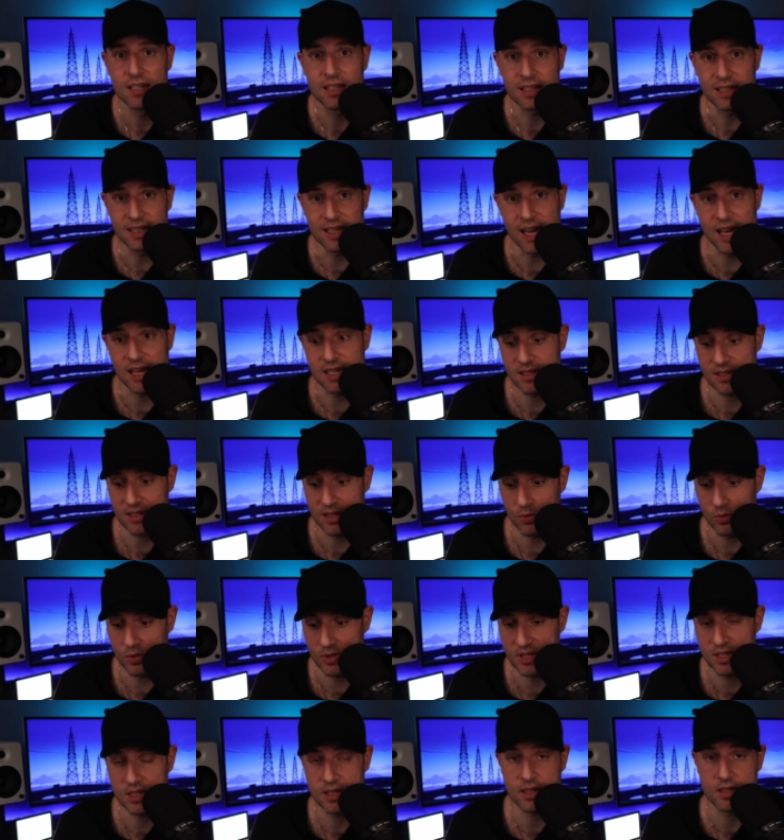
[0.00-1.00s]
Yes, it
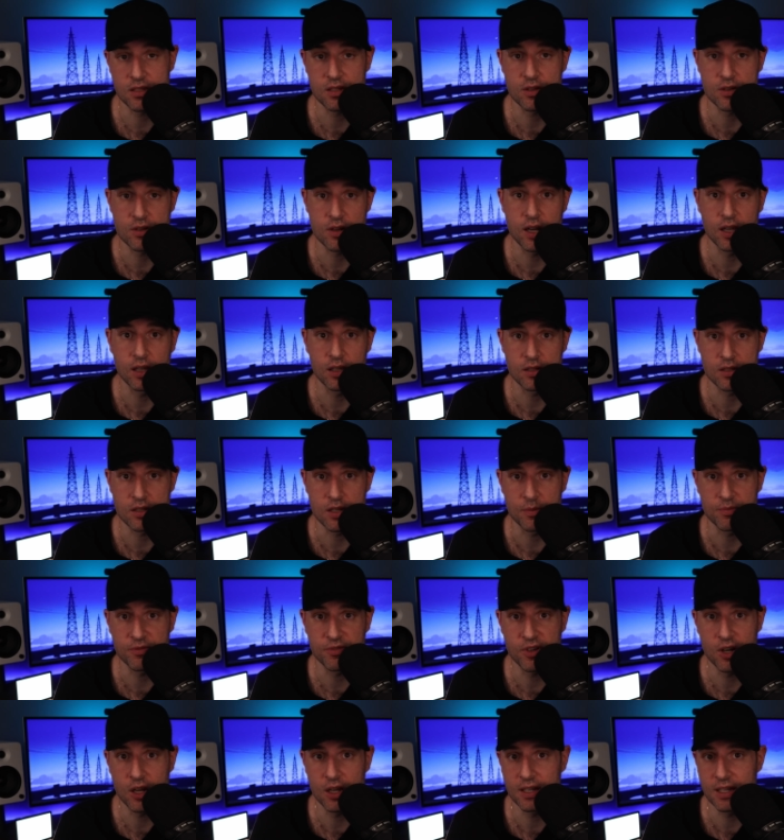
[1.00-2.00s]
was $600 up
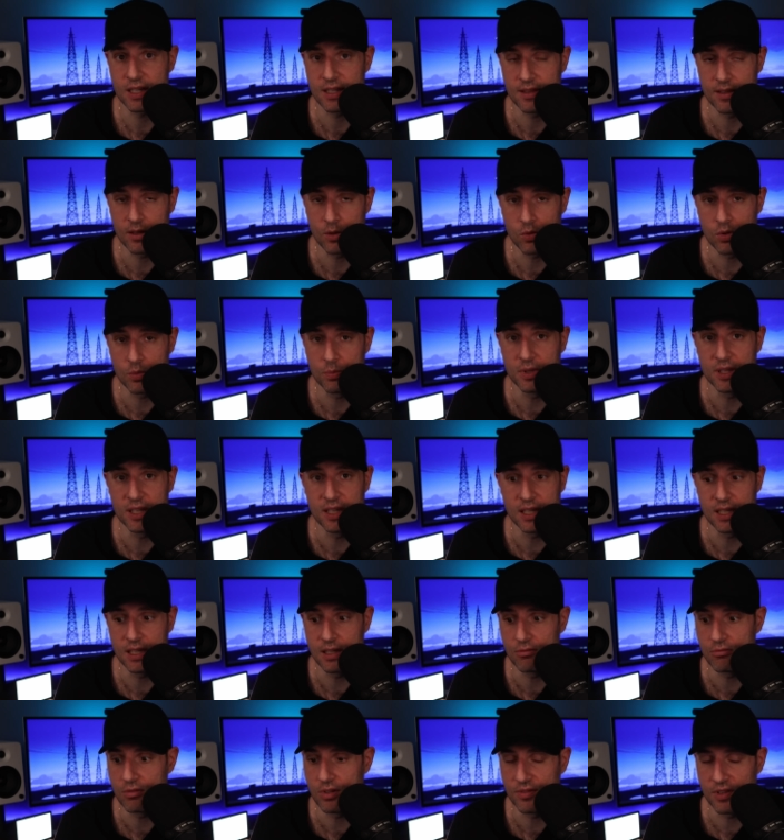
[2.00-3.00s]
front and there will
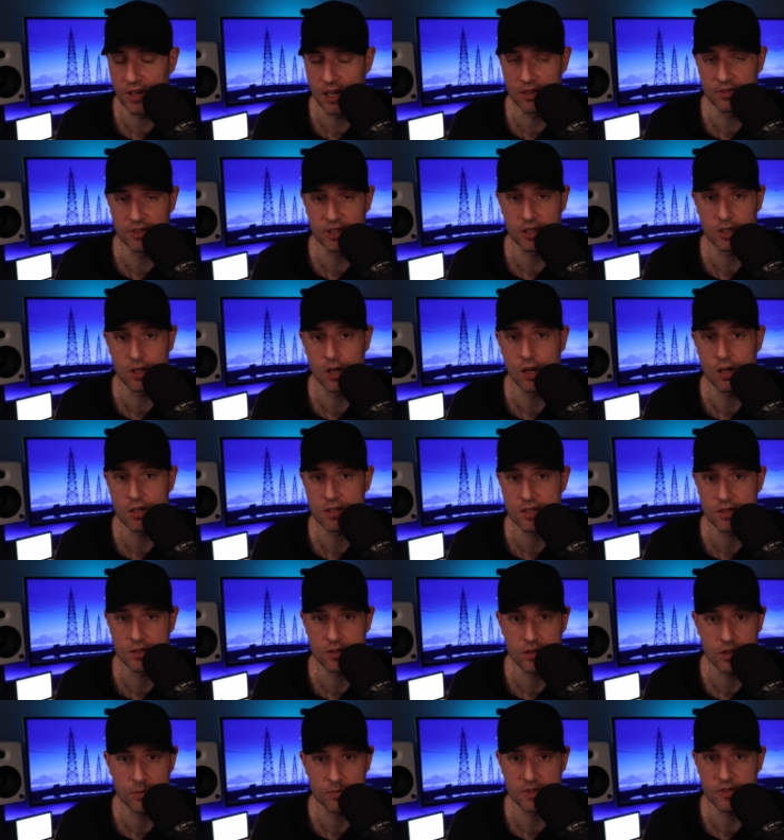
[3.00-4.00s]
be revolving costs
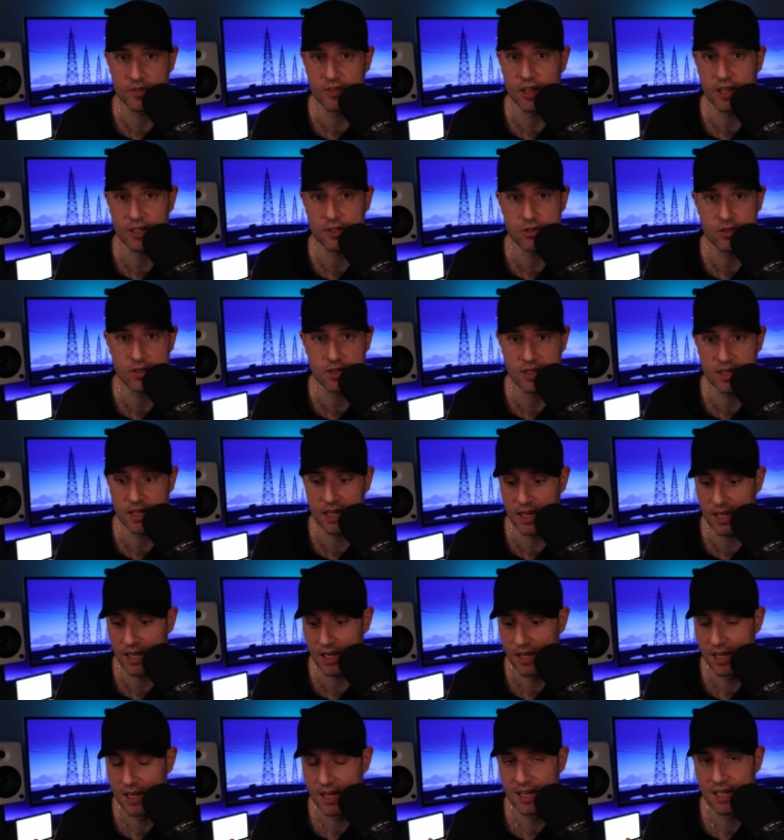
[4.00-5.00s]
in terms of
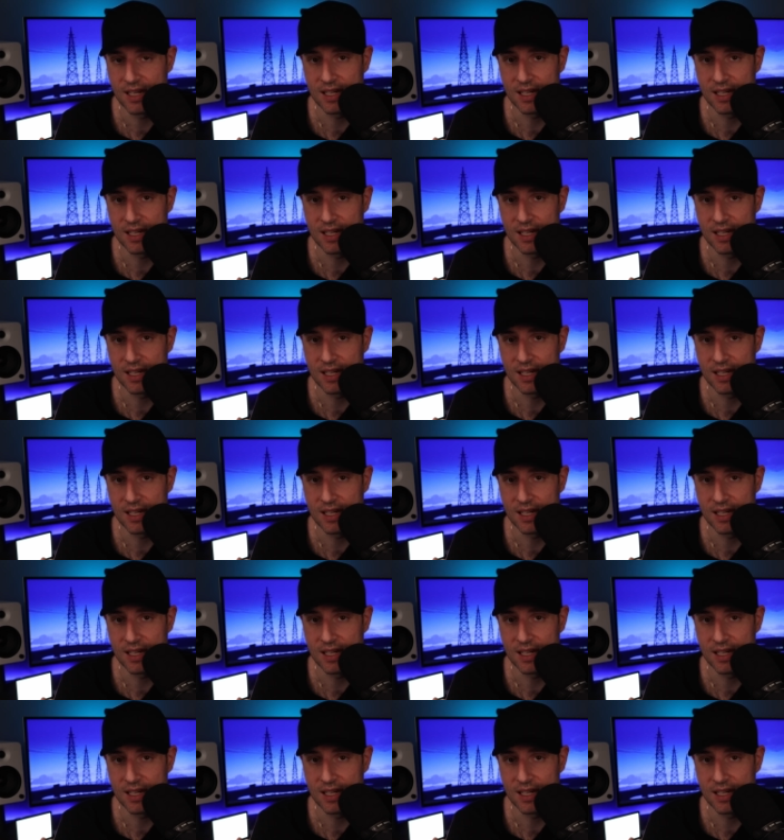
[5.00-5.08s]
electricity